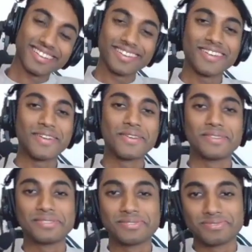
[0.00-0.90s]

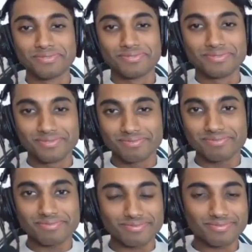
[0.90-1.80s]

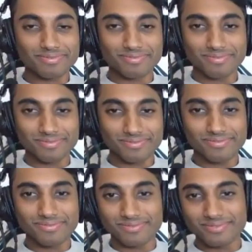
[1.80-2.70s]

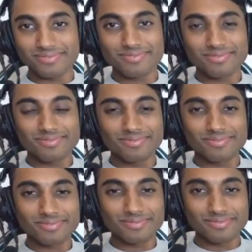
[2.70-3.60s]

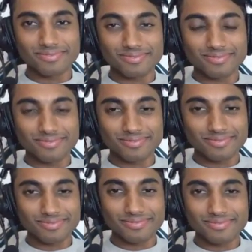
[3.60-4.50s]

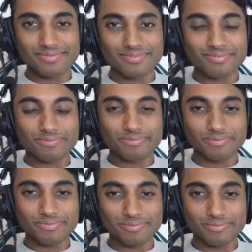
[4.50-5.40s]

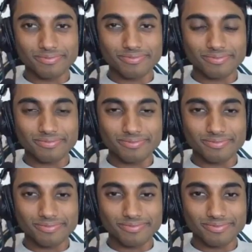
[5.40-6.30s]

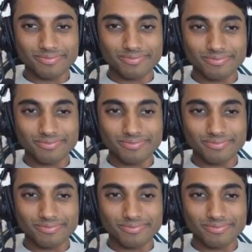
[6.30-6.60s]
(silent)